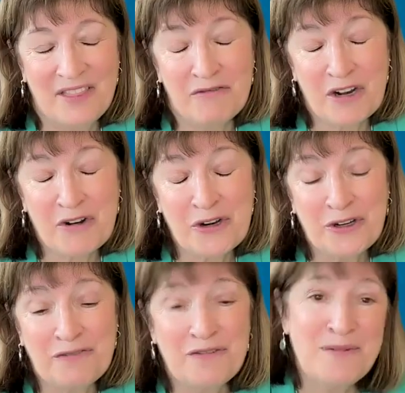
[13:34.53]

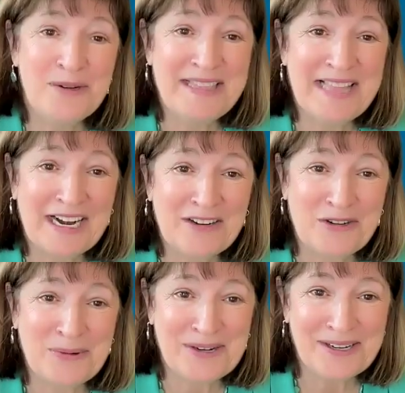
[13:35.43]
recruiter from doing that
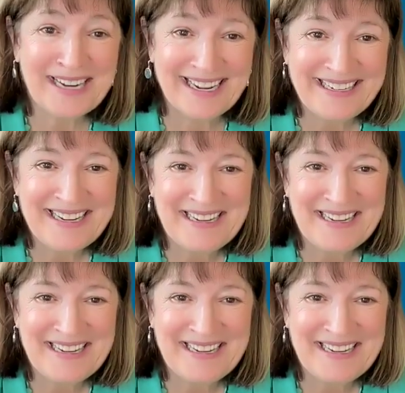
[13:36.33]
extra work.